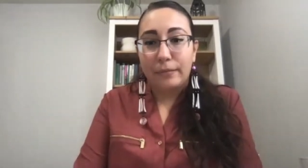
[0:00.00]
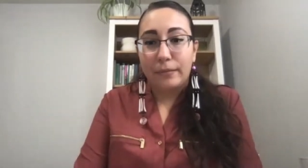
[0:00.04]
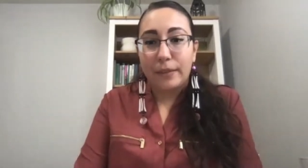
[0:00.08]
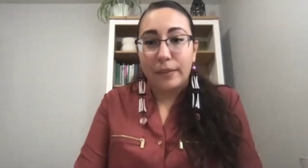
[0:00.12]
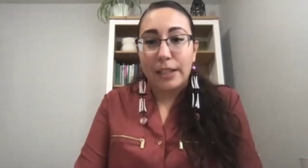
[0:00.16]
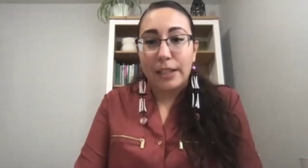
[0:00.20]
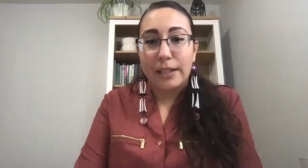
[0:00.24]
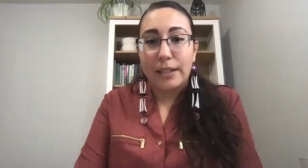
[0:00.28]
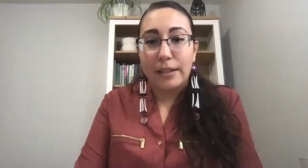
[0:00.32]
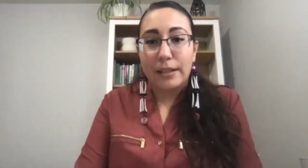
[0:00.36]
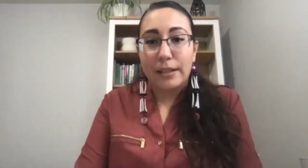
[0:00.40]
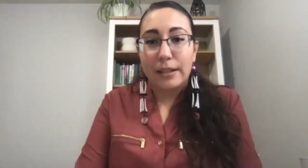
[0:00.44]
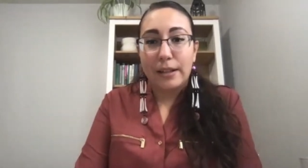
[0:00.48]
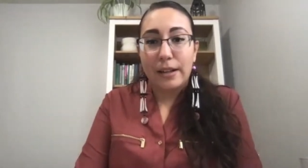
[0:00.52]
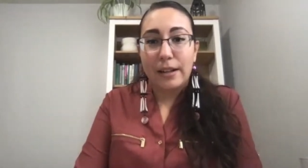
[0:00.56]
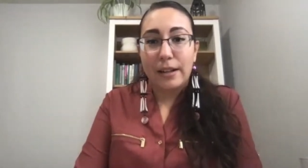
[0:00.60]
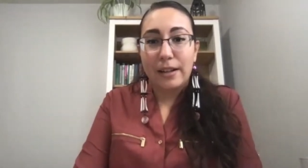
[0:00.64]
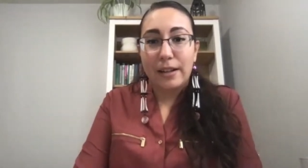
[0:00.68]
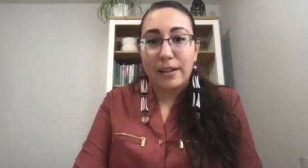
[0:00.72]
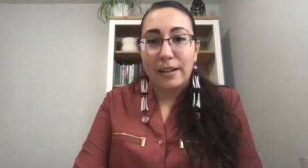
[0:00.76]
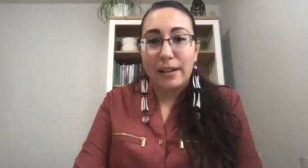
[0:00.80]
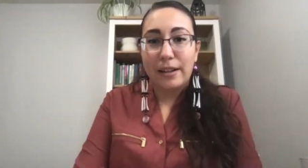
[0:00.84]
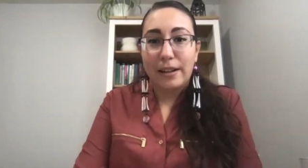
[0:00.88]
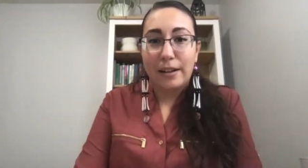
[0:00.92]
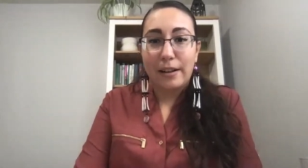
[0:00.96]
this is
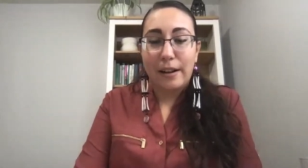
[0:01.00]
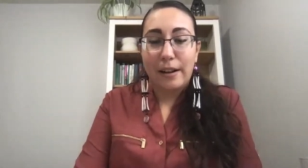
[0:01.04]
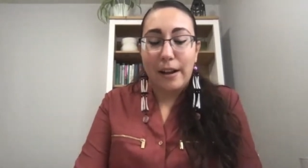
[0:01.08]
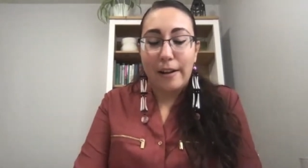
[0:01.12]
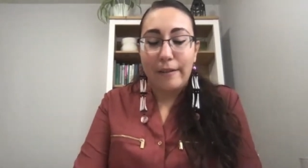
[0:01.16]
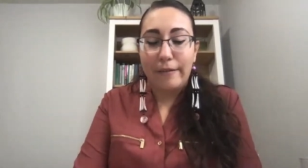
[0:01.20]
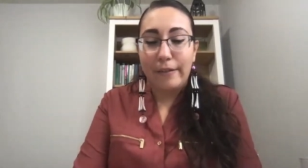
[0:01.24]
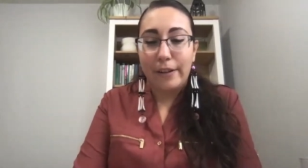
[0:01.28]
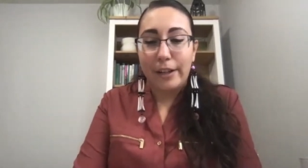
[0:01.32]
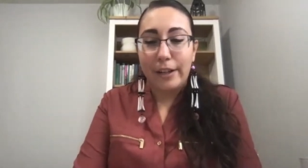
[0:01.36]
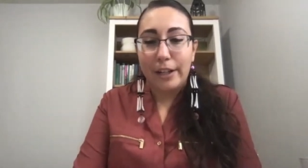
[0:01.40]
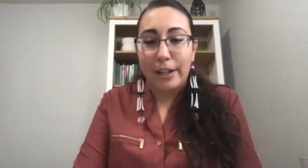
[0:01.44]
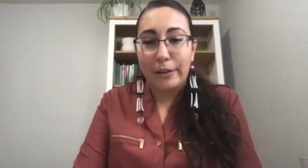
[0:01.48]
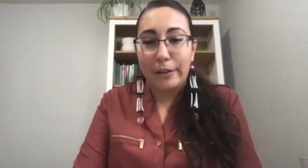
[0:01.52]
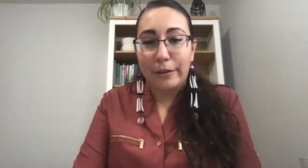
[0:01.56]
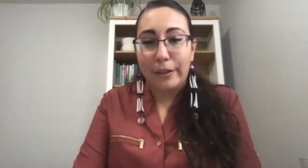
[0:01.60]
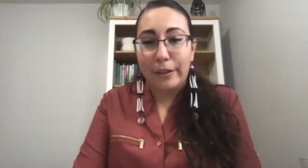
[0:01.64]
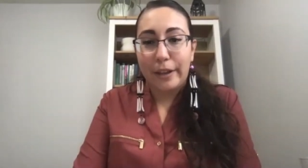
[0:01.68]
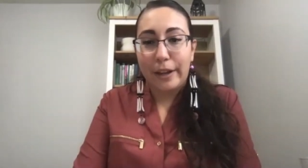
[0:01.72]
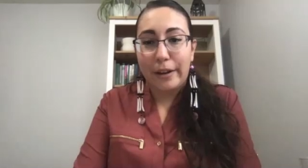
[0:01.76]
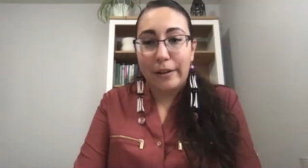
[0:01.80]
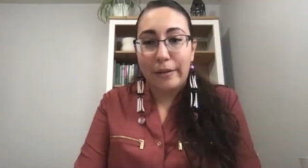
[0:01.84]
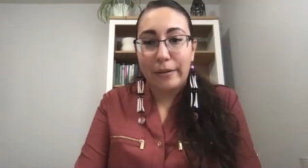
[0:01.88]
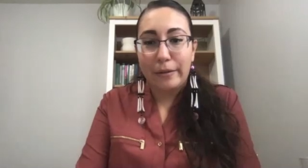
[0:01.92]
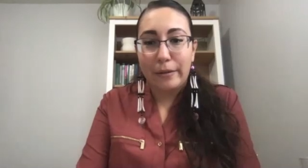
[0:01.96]
a, a video
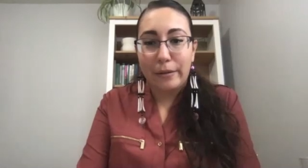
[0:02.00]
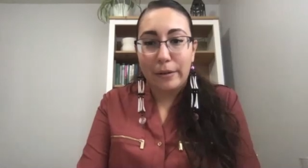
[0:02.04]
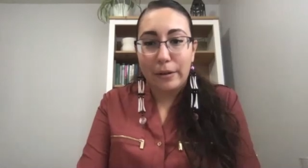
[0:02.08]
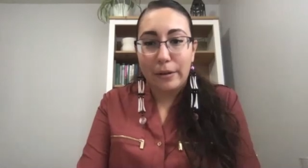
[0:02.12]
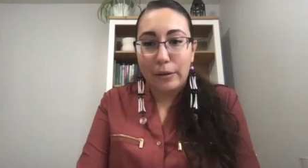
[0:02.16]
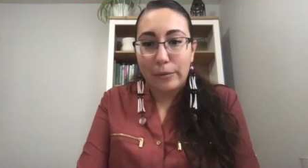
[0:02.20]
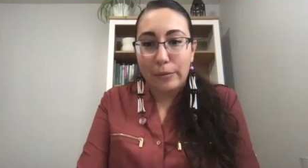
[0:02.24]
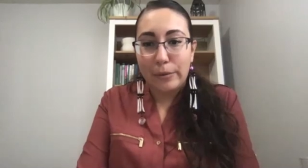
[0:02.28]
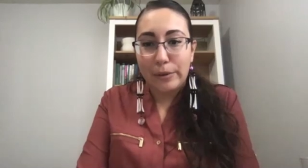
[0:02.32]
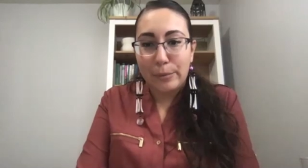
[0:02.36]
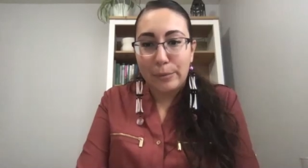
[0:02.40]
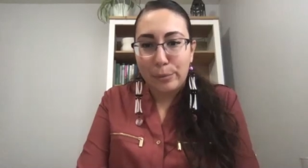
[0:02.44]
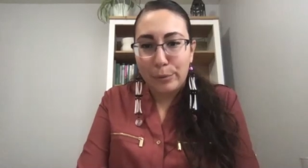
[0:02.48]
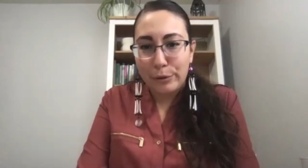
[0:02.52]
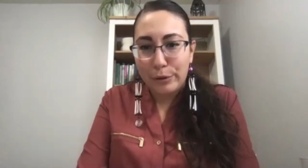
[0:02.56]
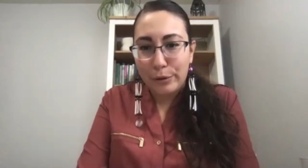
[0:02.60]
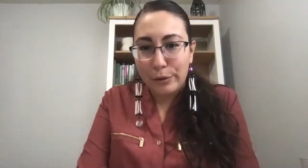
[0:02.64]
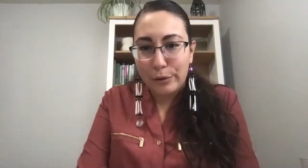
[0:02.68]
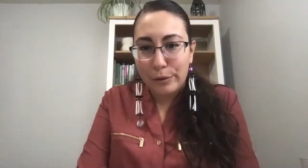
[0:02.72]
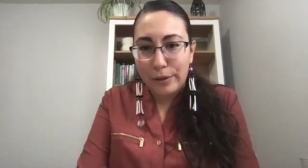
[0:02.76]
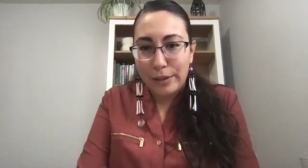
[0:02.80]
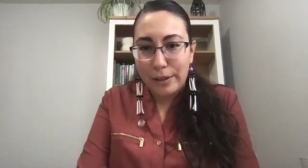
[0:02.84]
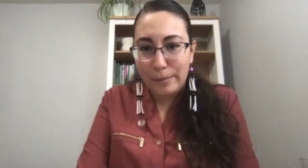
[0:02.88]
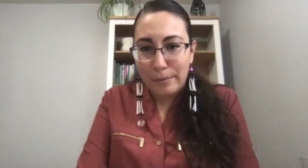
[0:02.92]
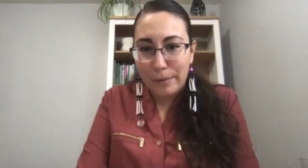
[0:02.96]
that was
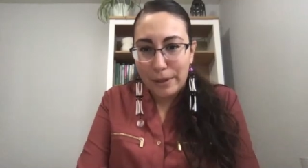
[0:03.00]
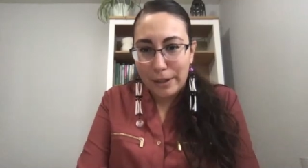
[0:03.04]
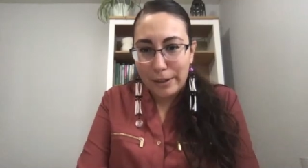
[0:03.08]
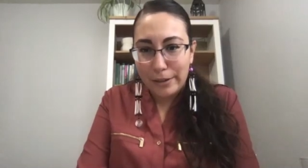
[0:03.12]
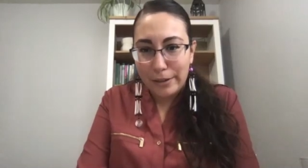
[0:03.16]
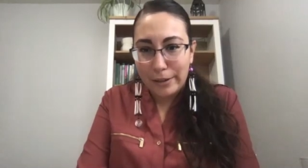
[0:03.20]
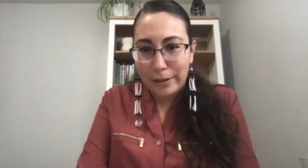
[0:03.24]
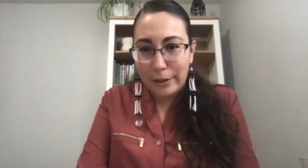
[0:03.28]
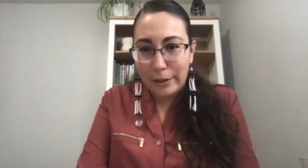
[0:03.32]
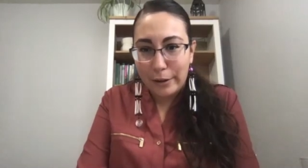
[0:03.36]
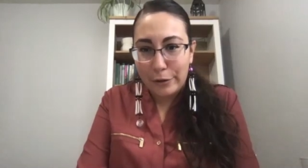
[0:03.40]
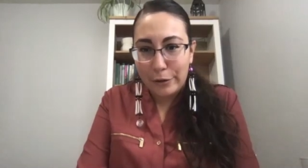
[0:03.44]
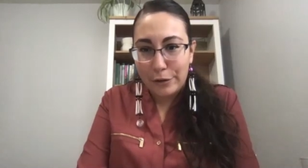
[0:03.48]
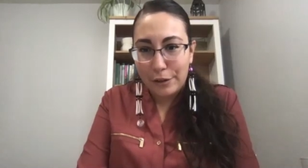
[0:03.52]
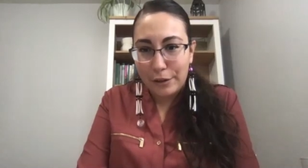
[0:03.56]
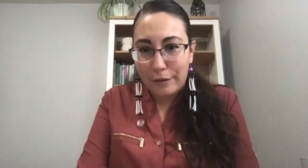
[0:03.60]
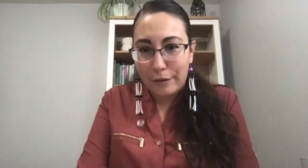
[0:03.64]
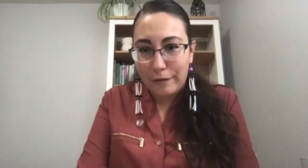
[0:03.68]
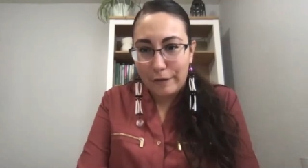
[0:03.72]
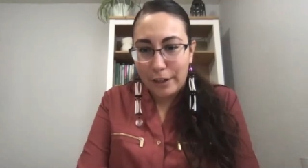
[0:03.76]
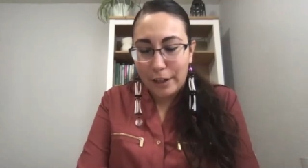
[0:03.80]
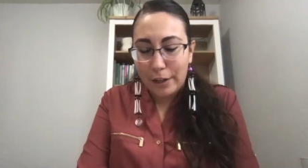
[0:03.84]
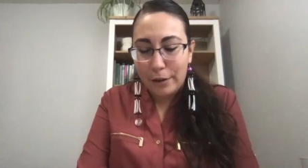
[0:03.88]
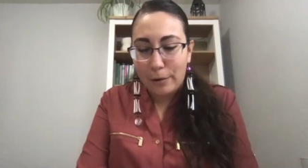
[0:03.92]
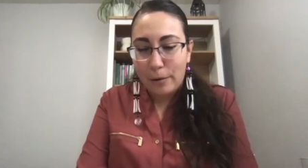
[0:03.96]
produced some years ago, so the
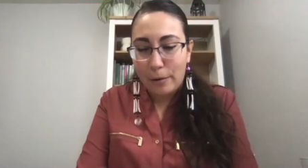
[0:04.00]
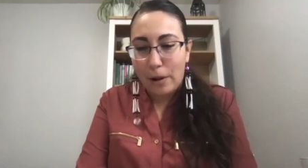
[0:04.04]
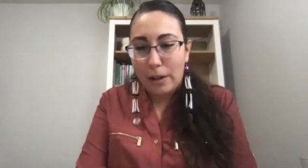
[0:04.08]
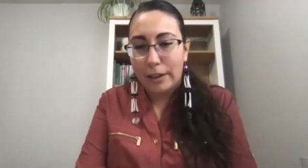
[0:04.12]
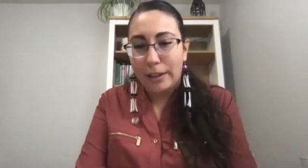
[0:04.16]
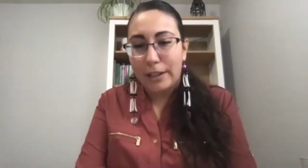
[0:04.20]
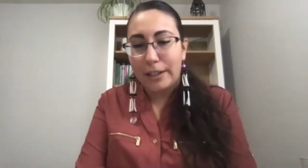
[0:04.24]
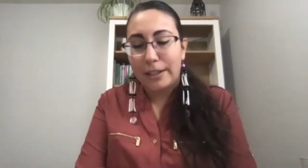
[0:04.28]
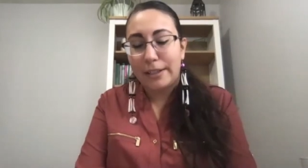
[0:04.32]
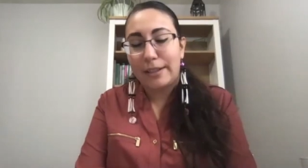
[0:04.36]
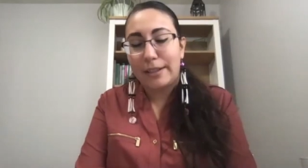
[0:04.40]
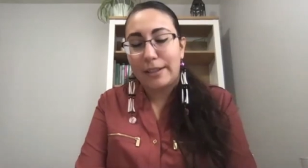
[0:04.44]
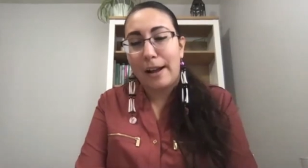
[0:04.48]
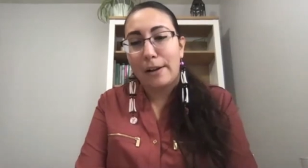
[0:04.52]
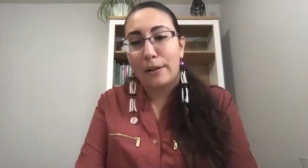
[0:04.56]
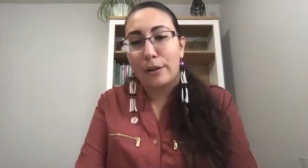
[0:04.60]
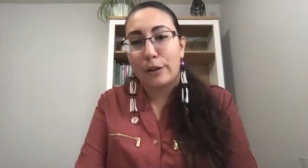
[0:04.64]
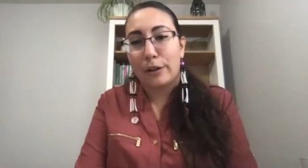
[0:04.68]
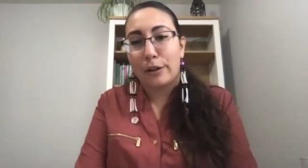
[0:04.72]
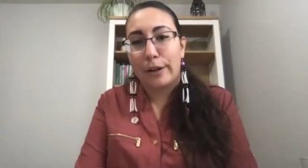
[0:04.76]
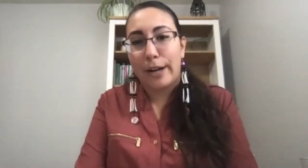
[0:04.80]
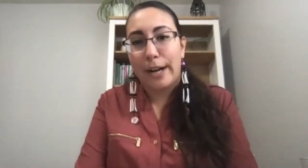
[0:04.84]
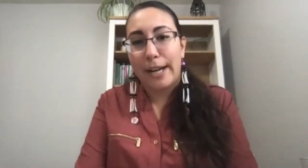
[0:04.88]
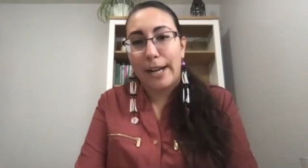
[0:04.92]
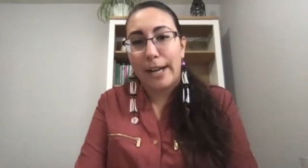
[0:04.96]
video quality is not
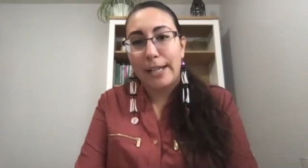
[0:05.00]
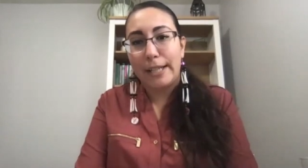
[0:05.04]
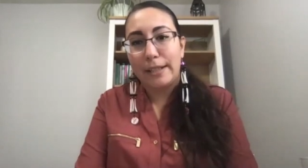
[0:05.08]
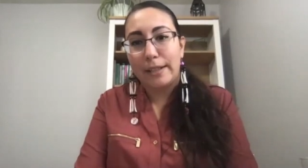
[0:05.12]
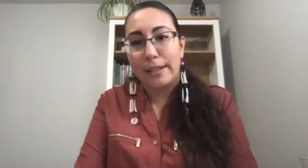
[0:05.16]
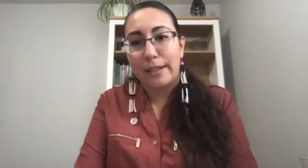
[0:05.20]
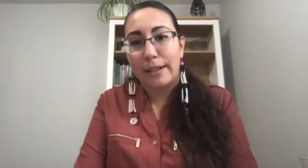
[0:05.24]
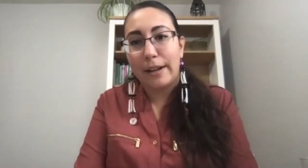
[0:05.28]
great.